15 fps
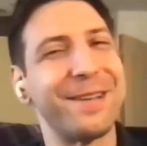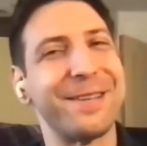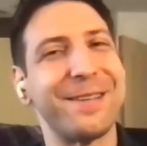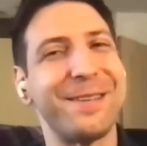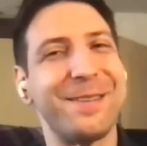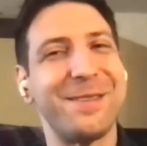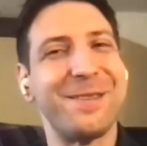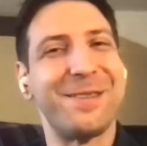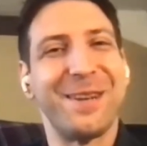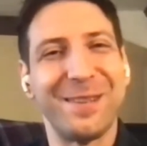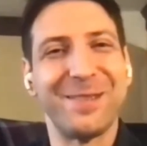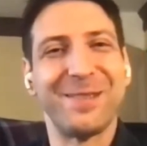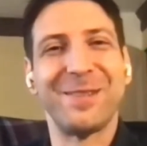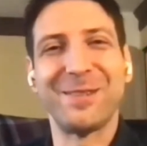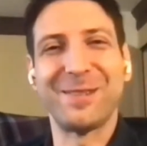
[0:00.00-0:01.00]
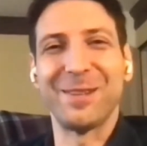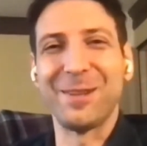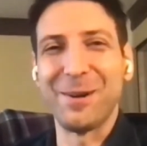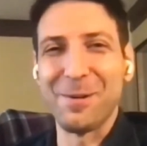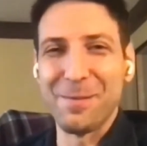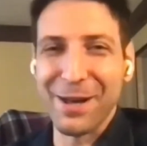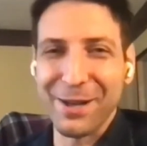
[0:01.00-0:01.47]
the
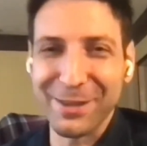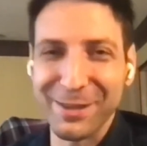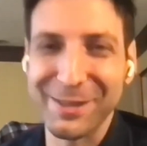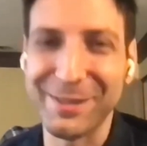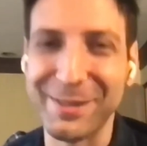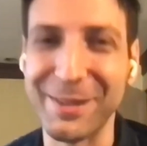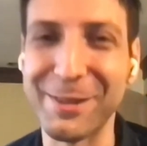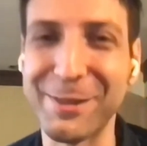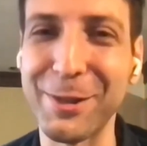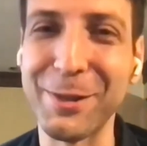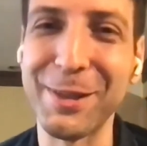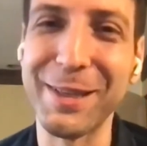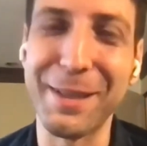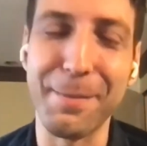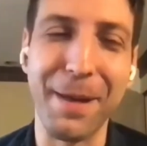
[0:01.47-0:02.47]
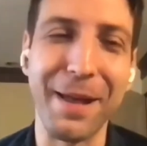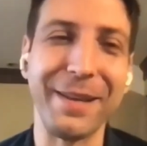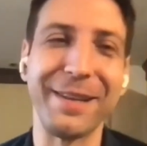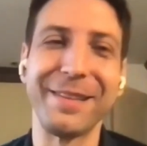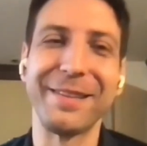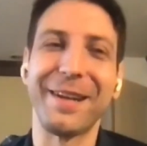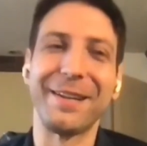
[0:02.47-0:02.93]
learned model is certainly
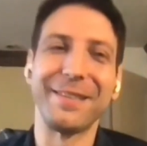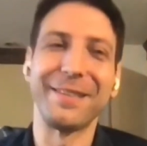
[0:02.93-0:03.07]
dependent